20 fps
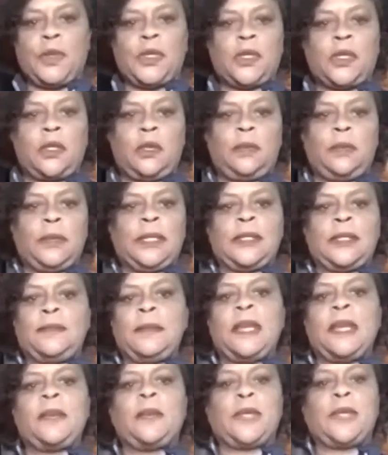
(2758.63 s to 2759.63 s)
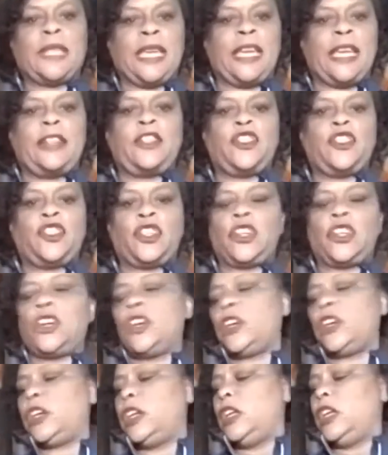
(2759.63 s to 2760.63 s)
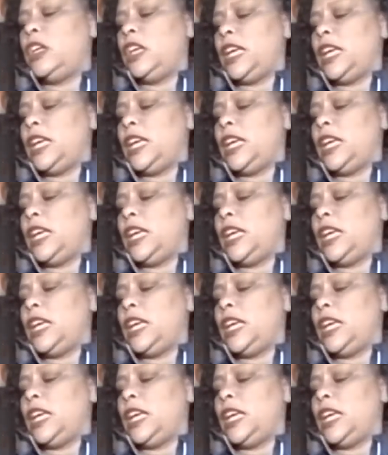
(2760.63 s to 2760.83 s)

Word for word: syrup that's made with cane sugar